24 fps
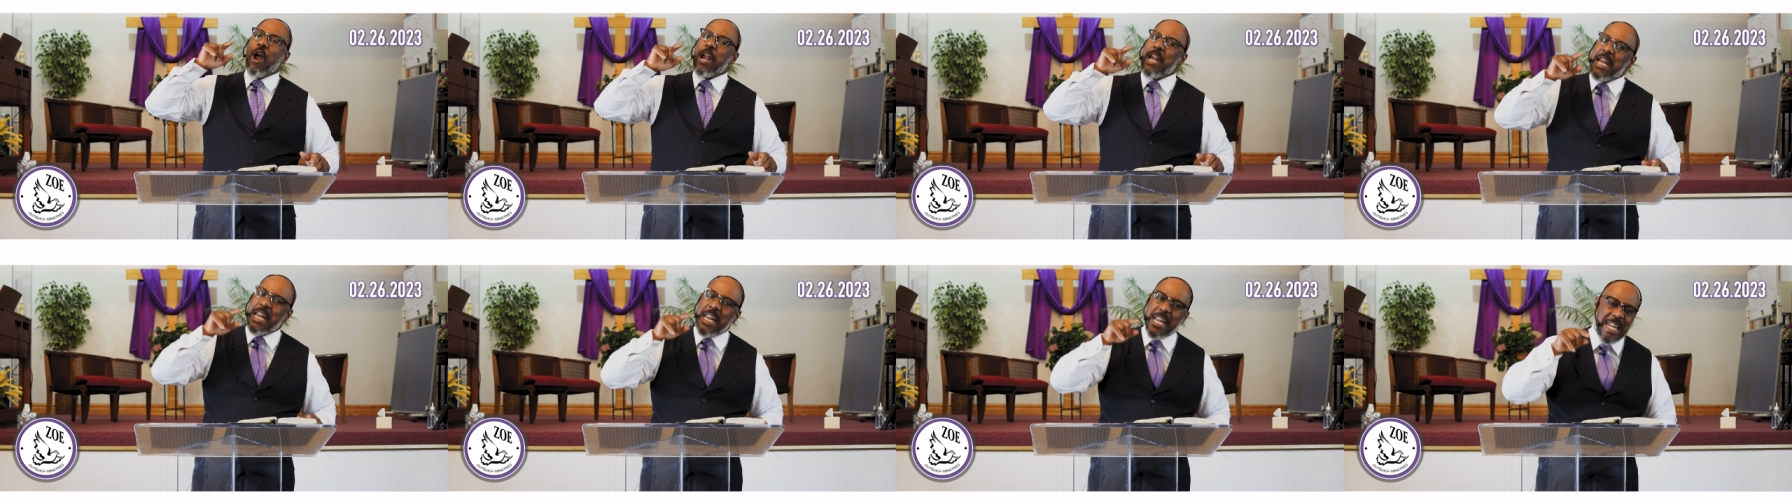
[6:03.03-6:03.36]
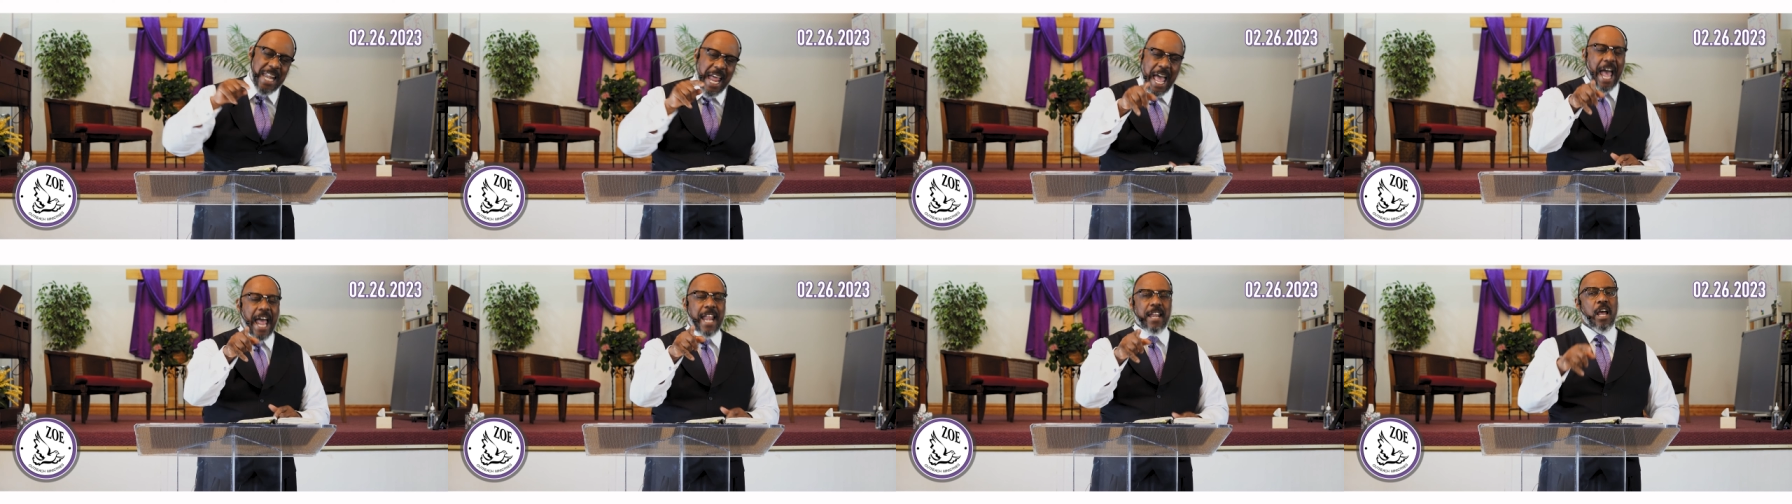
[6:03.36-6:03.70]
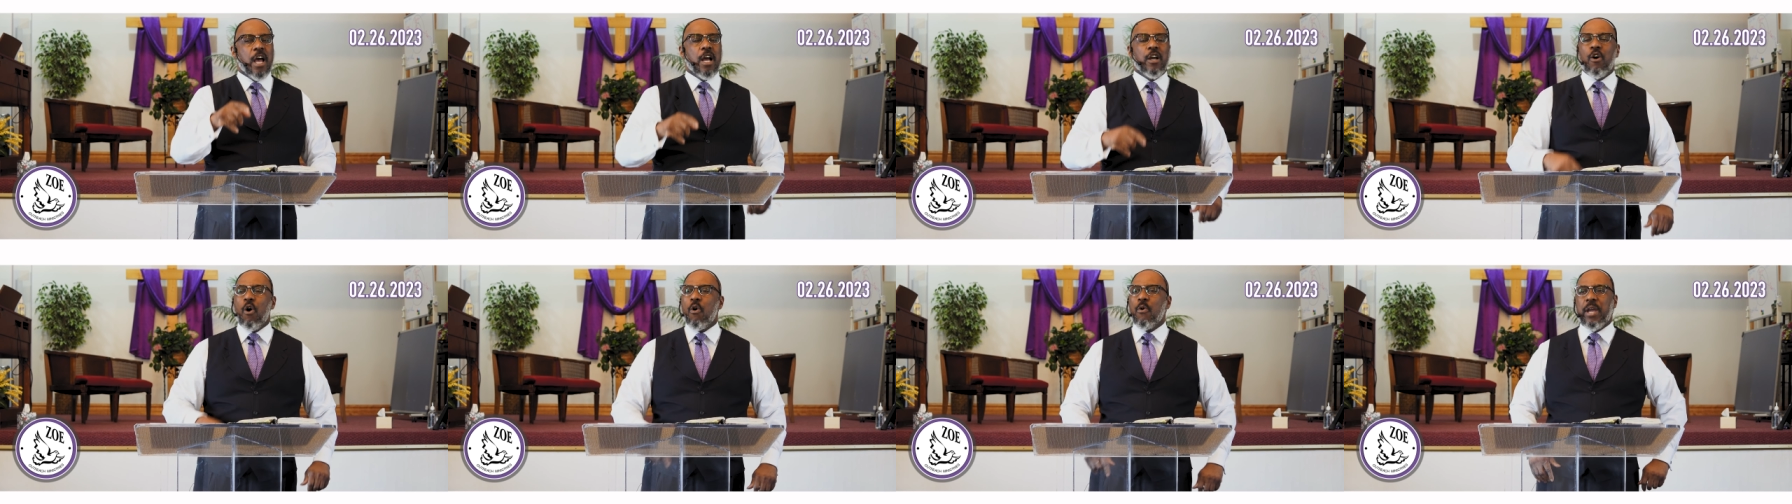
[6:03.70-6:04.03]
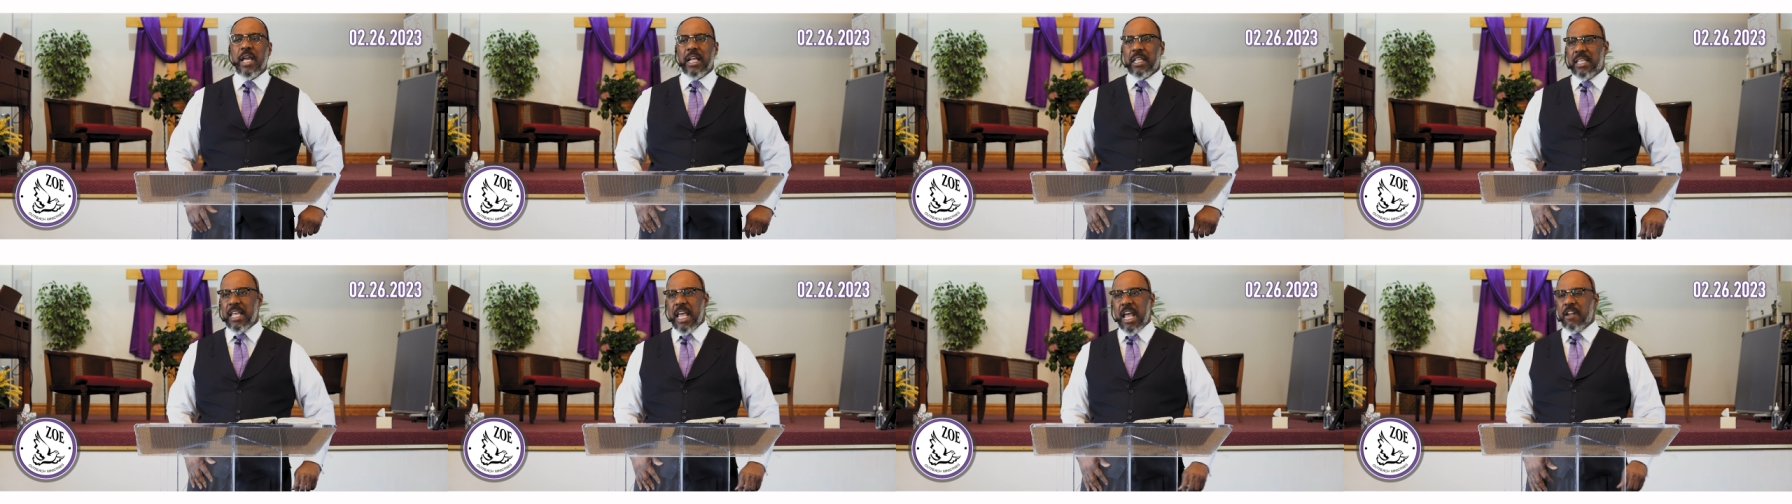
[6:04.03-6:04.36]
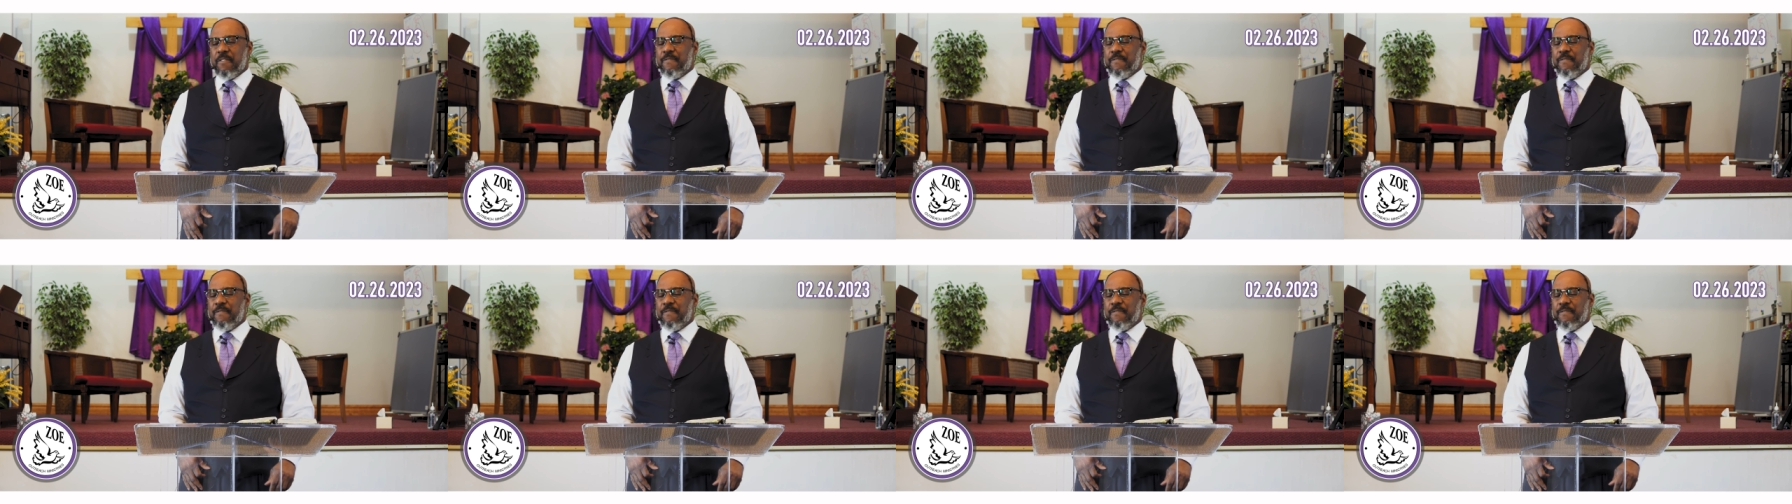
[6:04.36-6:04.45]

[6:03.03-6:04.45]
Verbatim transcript: are not going to get the